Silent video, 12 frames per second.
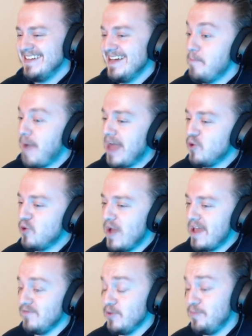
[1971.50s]
By the
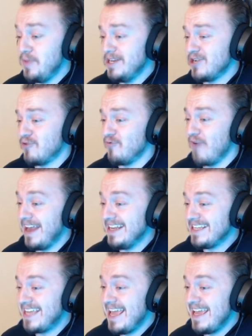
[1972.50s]
way, have you been to
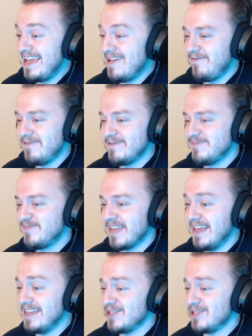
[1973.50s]
Granite Cave?
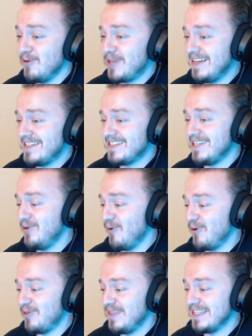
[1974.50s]
It's located to
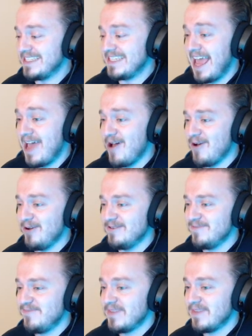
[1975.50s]
north of this town.
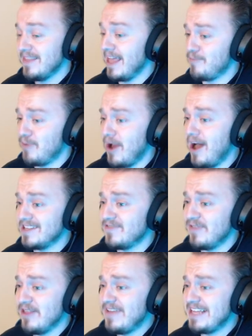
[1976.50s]
Like, brah, it's
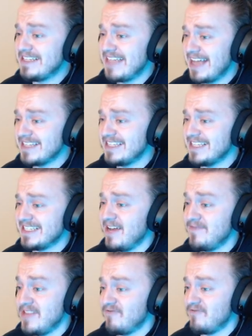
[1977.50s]
full of fantastic
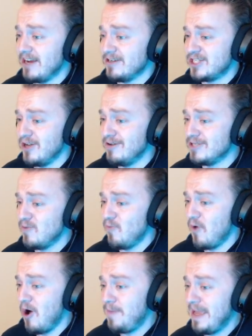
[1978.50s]
stuff like rare stones
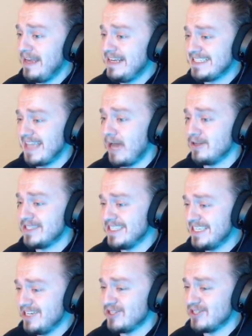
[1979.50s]
and wall paintings thousands of years